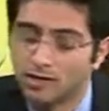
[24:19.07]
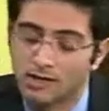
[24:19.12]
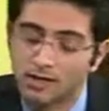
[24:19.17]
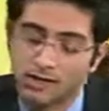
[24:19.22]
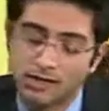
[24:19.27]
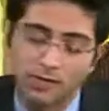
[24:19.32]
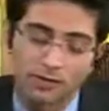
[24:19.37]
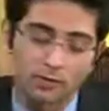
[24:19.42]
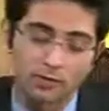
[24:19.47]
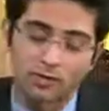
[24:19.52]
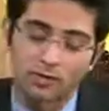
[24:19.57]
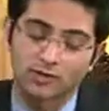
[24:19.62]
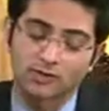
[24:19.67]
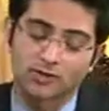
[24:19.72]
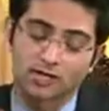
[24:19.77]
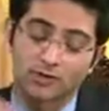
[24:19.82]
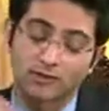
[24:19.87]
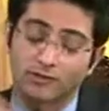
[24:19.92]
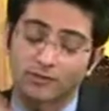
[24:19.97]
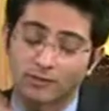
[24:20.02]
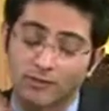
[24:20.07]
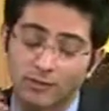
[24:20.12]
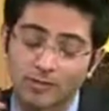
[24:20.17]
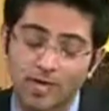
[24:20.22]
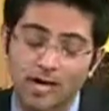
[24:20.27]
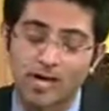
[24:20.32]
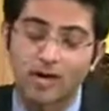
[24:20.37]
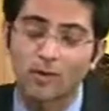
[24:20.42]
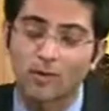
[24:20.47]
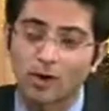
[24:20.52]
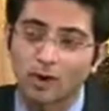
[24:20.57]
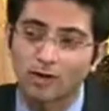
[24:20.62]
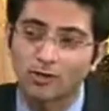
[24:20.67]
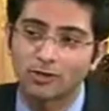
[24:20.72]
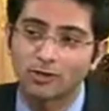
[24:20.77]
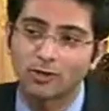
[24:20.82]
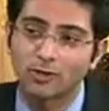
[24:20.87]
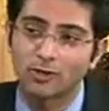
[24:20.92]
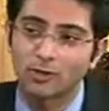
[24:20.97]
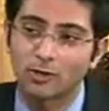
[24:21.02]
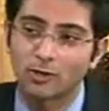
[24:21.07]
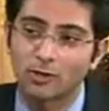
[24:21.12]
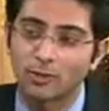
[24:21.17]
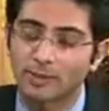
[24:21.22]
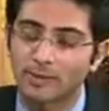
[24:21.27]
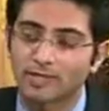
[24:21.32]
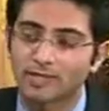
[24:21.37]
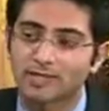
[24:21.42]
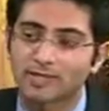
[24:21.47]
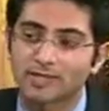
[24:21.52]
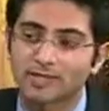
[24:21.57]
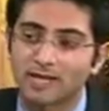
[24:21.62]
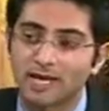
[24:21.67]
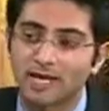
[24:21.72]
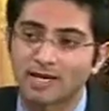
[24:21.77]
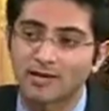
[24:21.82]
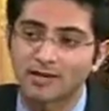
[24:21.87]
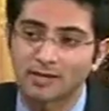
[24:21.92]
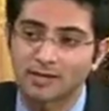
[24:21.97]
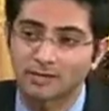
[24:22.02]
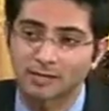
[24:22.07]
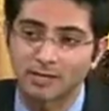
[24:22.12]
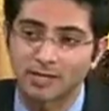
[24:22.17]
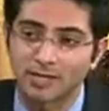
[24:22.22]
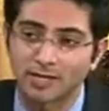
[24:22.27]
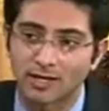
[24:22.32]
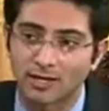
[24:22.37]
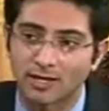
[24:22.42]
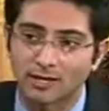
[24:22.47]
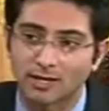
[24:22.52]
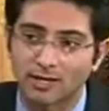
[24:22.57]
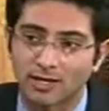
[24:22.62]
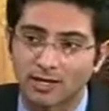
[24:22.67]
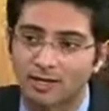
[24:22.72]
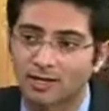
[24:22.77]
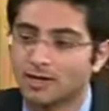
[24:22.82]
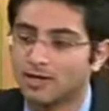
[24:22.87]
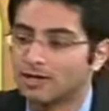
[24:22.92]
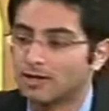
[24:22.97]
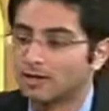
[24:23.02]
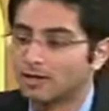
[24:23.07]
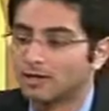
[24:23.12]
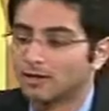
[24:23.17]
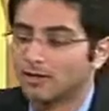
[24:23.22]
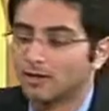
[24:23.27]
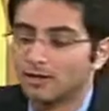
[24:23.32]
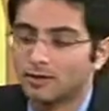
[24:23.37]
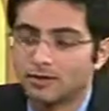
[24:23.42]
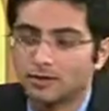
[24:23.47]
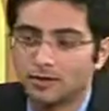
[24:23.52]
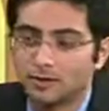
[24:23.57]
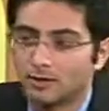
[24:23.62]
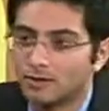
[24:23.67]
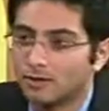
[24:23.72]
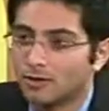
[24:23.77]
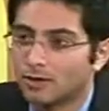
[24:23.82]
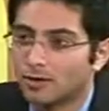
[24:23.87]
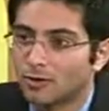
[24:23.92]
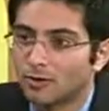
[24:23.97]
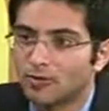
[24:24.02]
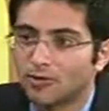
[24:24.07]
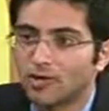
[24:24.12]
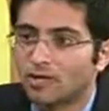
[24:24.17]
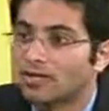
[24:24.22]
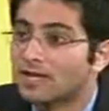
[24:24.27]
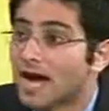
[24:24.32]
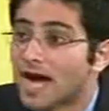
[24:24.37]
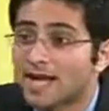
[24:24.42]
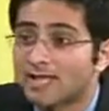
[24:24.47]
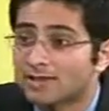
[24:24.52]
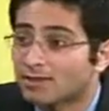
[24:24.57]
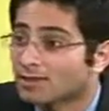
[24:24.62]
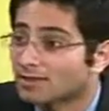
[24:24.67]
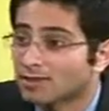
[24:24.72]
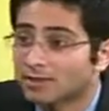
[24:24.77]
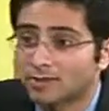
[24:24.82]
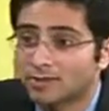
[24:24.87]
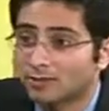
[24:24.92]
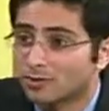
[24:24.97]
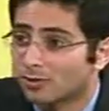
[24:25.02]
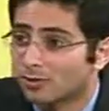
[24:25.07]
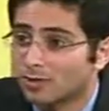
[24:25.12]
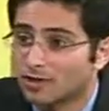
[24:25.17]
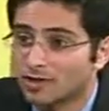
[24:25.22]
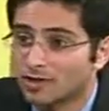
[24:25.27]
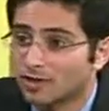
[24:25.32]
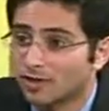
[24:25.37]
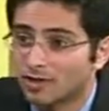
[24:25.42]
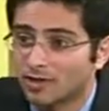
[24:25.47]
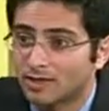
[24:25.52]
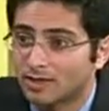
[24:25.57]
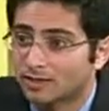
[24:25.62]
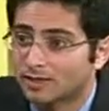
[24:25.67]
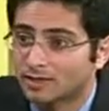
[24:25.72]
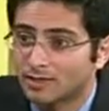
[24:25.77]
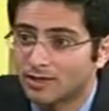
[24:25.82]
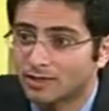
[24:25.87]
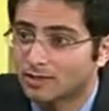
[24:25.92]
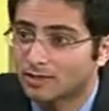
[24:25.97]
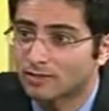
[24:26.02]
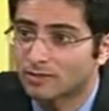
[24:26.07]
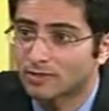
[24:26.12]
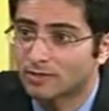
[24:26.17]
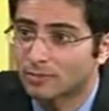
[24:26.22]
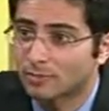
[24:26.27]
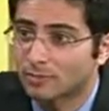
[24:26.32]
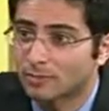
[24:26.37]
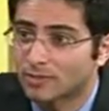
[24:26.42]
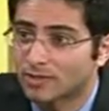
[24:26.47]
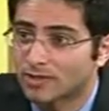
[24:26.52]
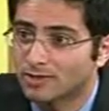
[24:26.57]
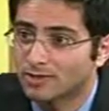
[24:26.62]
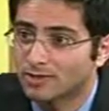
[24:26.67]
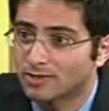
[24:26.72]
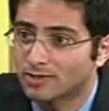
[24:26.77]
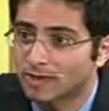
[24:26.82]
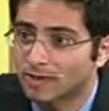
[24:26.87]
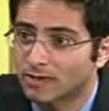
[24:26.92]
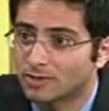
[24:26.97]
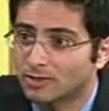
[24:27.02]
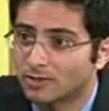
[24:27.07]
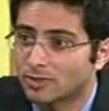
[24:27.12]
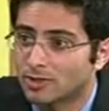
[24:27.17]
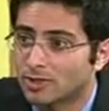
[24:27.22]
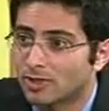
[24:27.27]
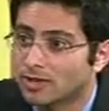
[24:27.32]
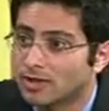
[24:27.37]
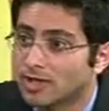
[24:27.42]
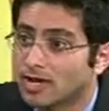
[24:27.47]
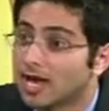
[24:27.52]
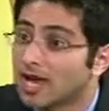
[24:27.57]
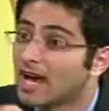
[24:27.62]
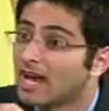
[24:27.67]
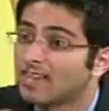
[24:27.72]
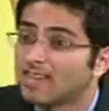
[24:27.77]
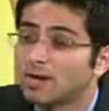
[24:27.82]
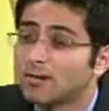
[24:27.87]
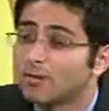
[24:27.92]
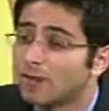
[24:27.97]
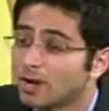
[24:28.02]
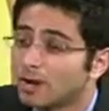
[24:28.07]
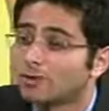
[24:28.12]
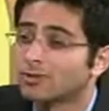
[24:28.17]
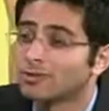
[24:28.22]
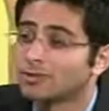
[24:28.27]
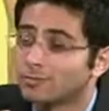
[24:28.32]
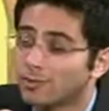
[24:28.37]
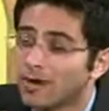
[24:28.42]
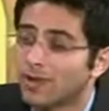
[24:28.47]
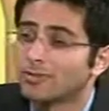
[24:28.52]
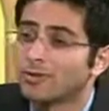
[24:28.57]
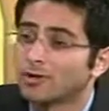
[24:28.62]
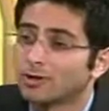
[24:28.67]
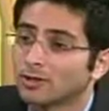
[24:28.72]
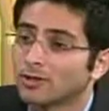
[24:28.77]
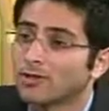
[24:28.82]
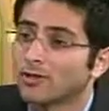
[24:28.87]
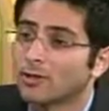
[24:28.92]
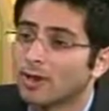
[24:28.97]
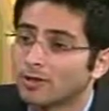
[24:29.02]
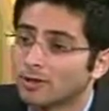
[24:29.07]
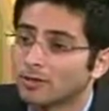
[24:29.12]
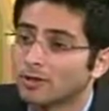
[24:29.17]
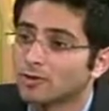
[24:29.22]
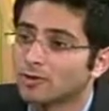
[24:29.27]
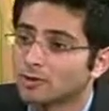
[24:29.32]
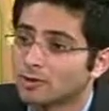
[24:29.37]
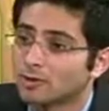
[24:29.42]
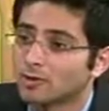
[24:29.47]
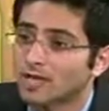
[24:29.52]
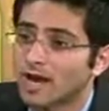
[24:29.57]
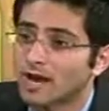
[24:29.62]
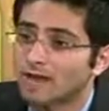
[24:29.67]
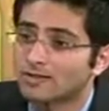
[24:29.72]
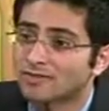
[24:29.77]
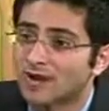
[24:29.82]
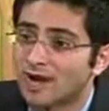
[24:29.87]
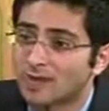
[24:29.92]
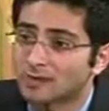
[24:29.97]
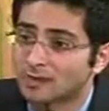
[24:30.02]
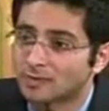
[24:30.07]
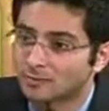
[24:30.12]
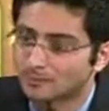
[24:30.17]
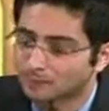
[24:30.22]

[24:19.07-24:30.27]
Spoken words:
In other words, if from day one you grow up in a society that's been telling you that, a dad doesn't contribute anything distinctive to what makes a marriage, and that marriage is primarily about emotional satisfaction,